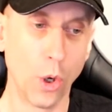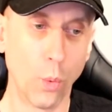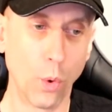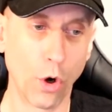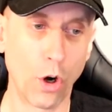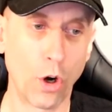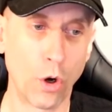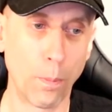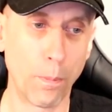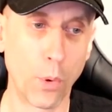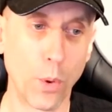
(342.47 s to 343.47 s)
were
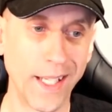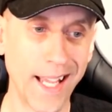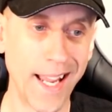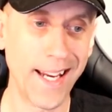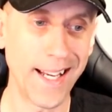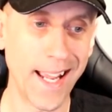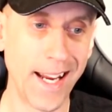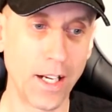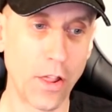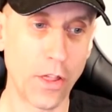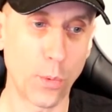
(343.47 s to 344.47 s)
all
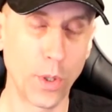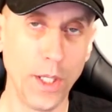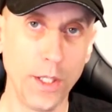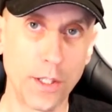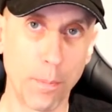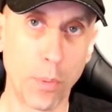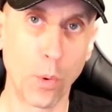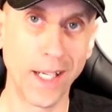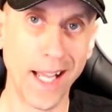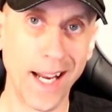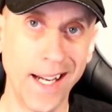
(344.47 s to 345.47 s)
.883 to
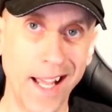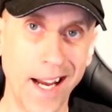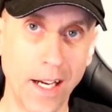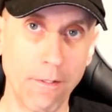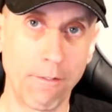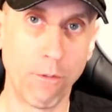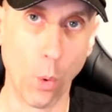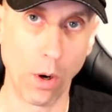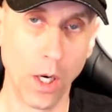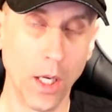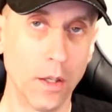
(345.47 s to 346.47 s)
.884.